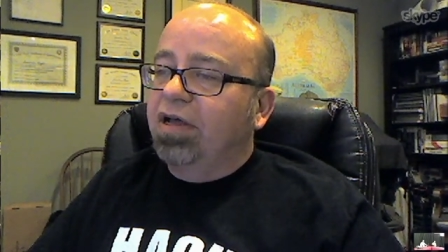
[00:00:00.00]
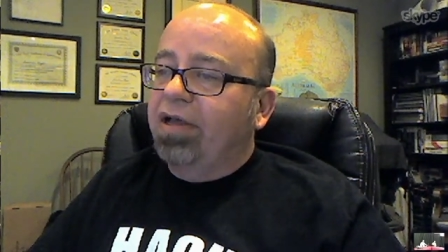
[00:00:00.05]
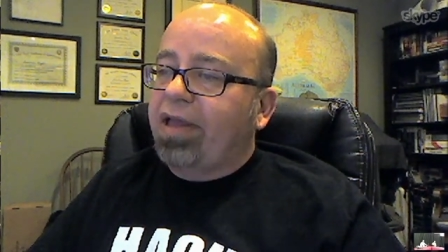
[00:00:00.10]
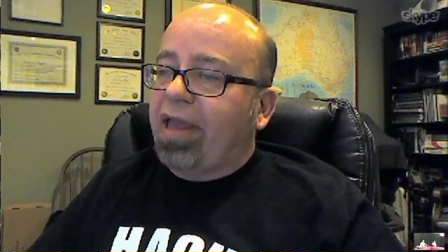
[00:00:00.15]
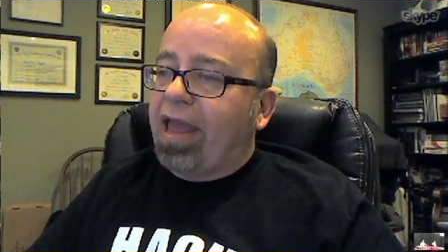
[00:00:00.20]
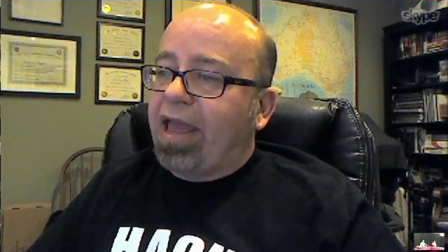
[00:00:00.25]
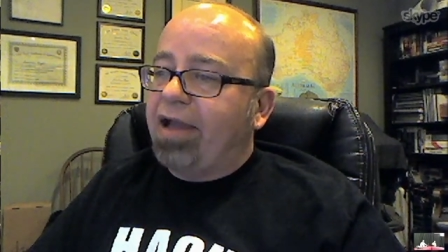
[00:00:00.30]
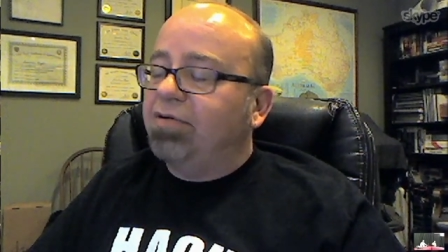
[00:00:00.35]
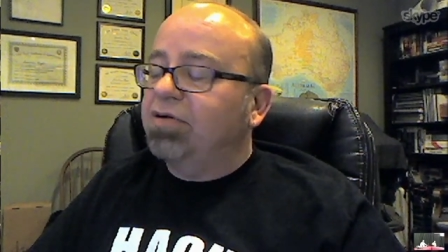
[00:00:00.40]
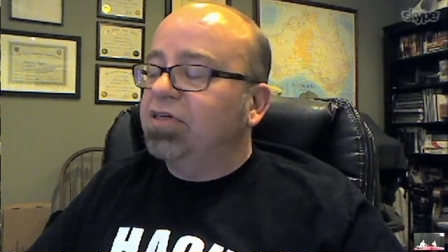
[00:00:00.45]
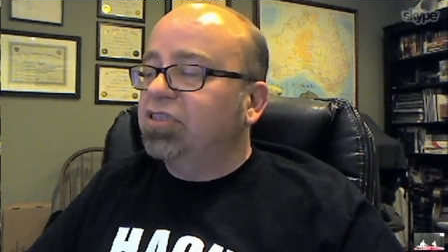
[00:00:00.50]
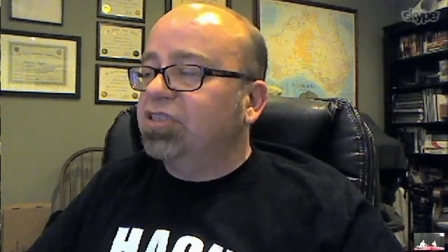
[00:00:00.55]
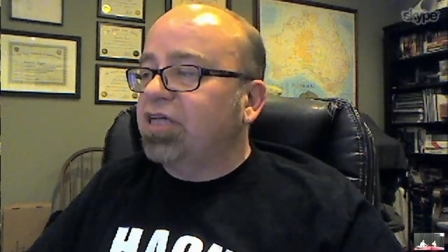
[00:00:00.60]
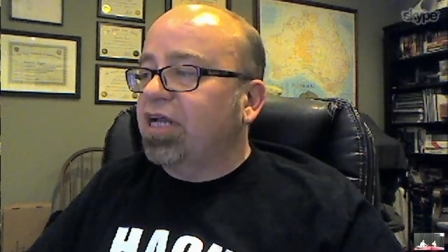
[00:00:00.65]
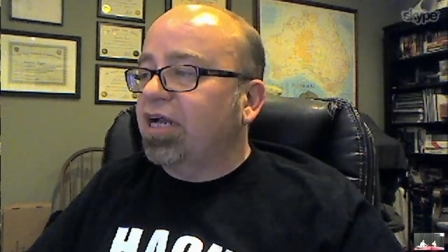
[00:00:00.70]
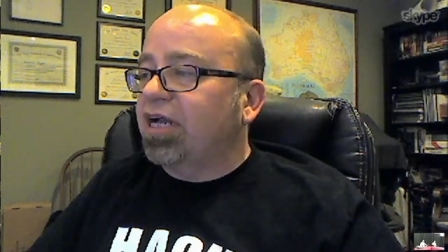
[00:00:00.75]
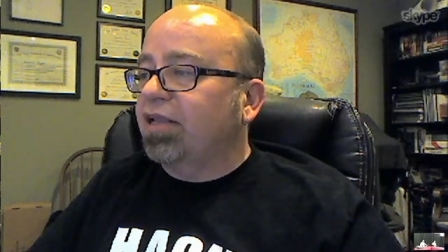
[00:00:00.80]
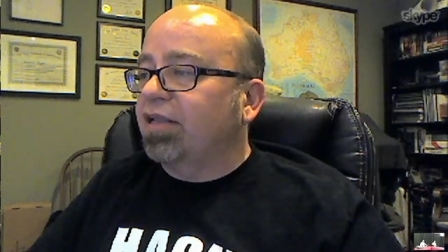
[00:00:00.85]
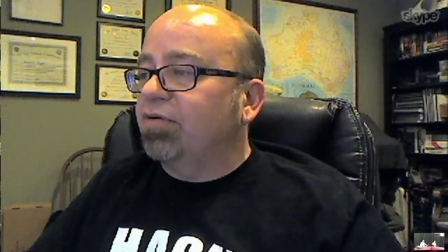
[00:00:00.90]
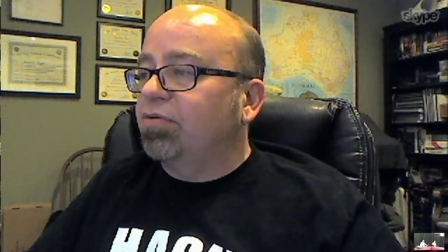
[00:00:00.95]
how
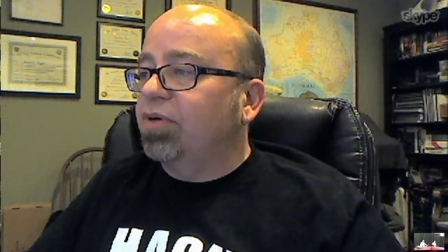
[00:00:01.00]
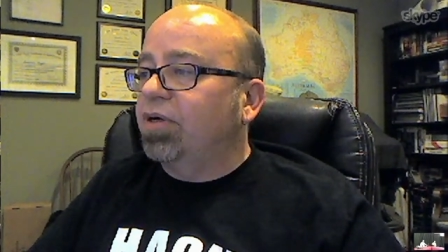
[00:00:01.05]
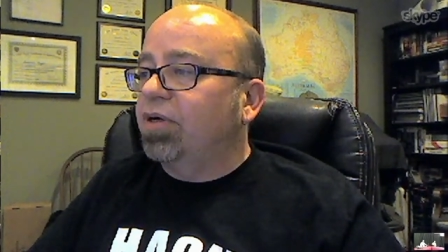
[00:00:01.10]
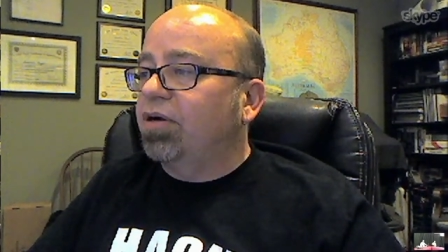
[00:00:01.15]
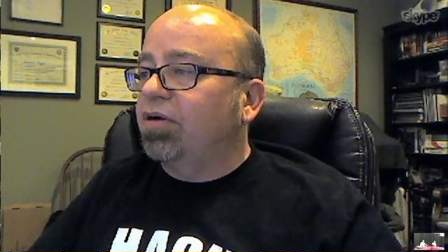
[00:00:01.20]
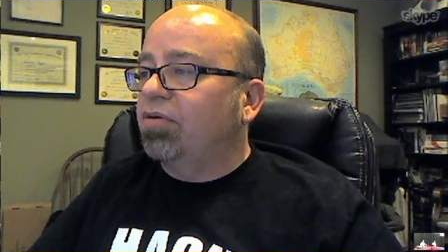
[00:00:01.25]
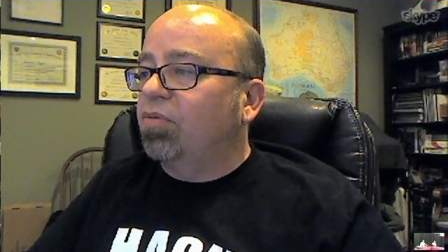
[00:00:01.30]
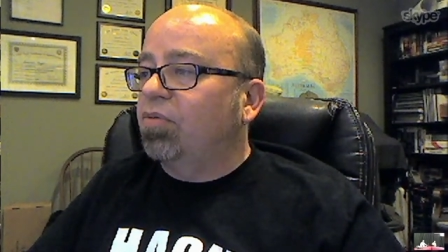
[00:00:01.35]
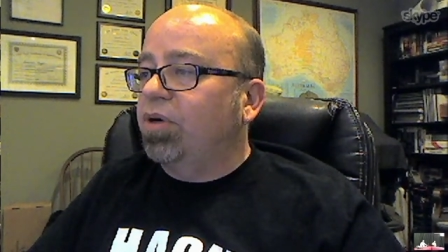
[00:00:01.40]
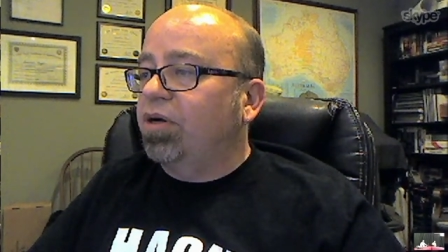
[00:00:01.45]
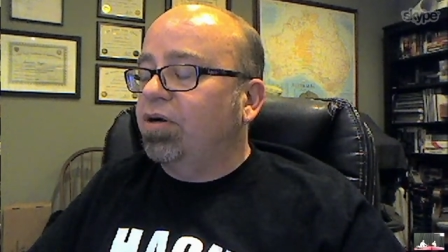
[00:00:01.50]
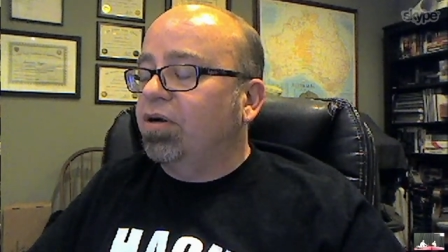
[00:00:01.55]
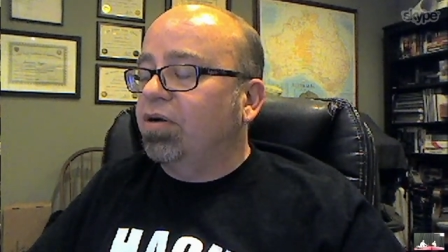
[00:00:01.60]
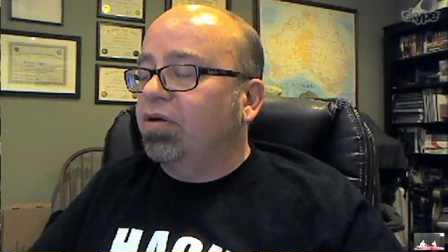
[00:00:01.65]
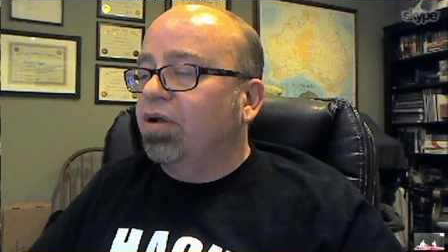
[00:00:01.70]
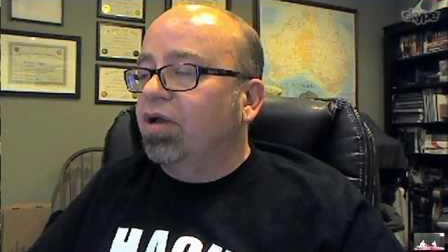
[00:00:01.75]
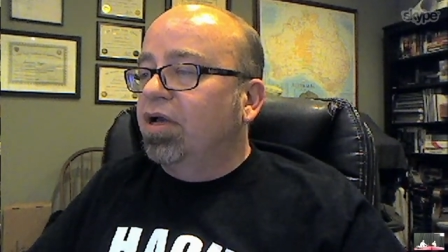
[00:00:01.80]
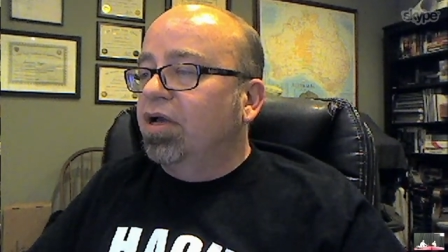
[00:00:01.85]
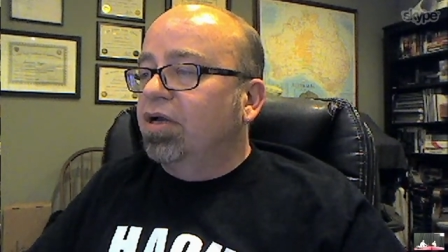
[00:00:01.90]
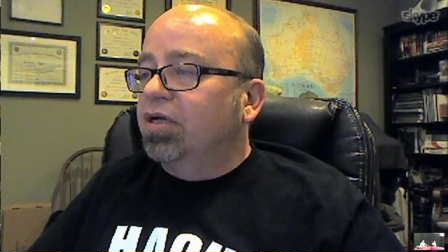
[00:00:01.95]
exactly we're we're
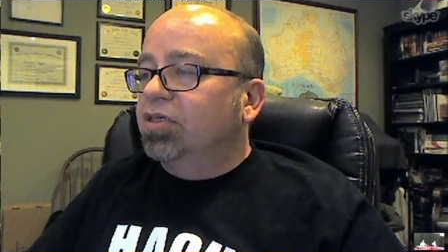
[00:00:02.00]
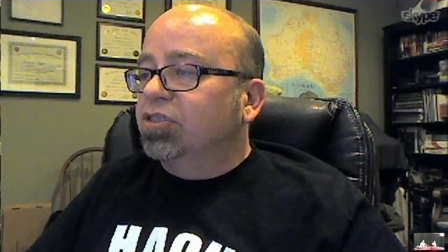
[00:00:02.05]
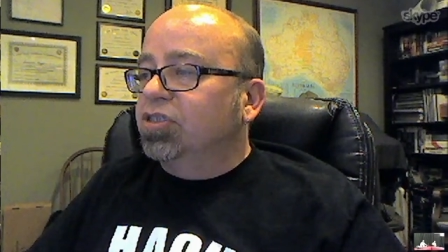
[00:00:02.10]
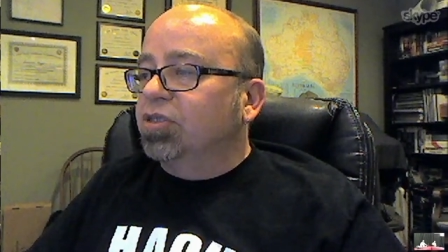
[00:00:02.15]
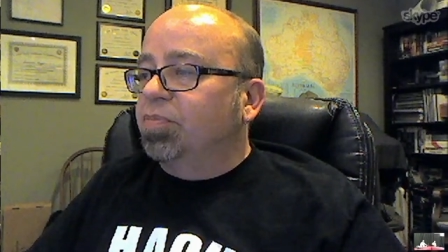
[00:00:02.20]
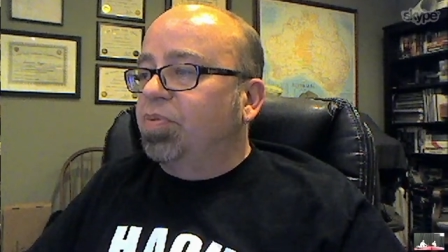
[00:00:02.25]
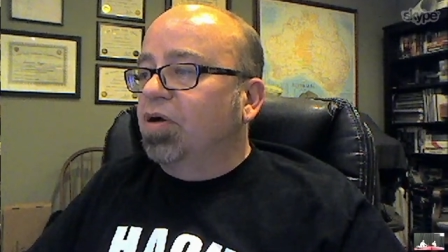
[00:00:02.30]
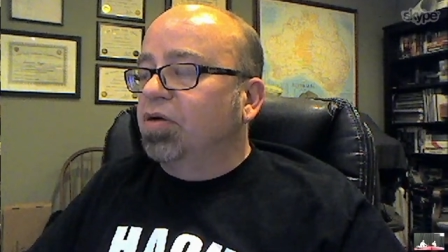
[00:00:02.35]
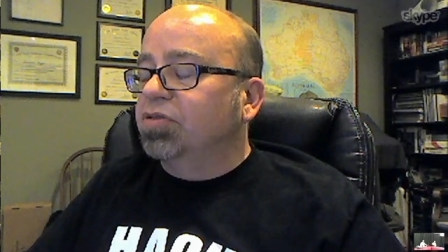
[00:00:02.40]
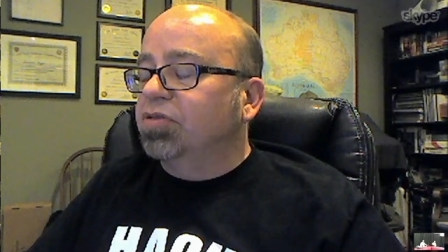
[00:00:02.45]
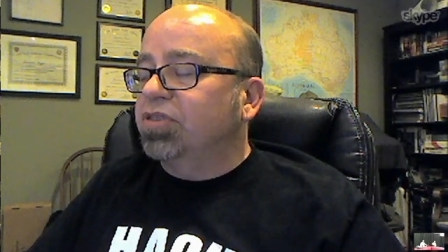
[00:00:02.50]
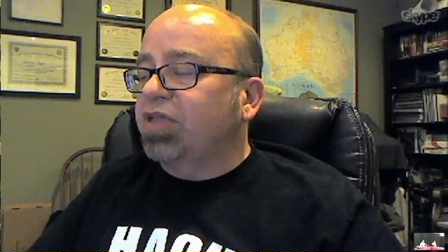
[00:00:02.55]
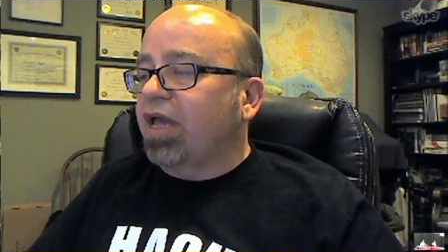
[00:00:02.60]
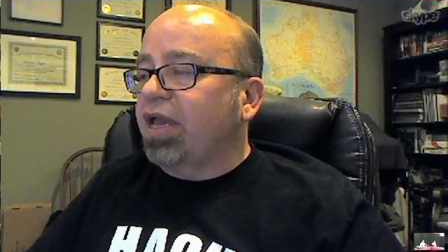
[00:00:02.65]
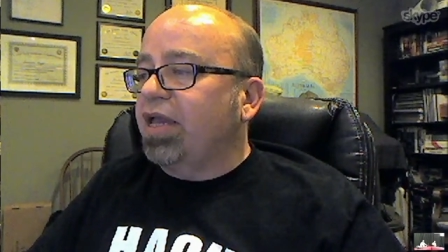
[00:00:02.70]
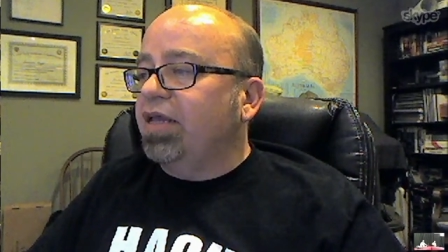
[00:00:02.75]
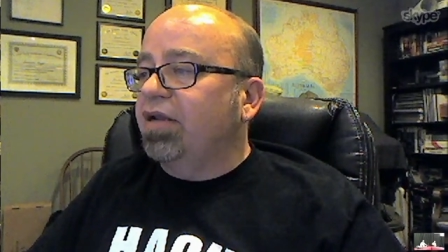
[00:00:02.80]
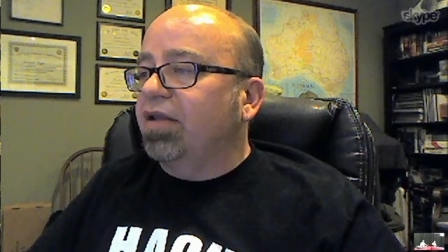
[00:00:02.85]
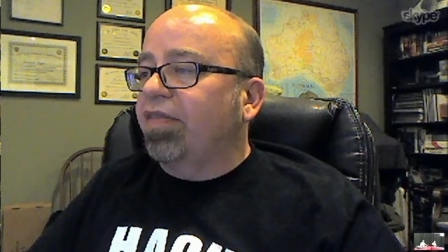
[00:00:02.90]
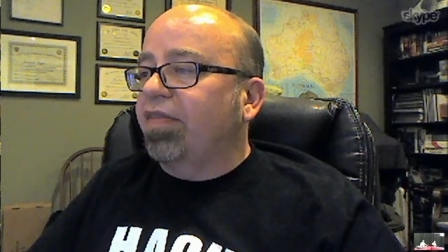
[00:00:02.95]
supposed to
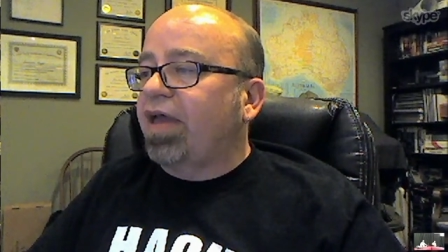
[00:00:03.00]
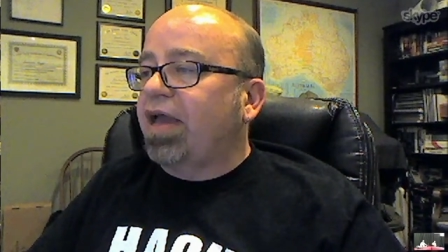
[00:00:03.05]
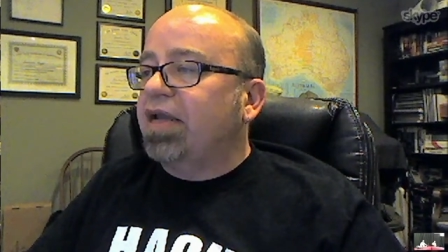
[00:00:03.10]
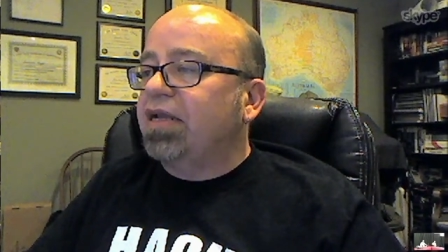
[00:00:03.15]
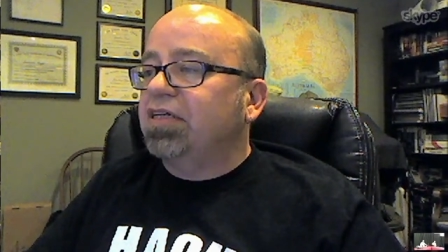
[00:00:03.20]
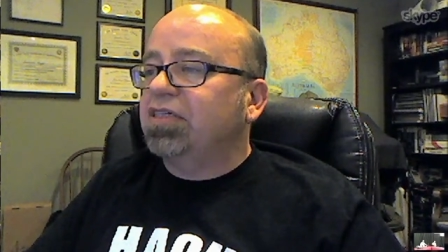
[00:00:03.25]
handle that,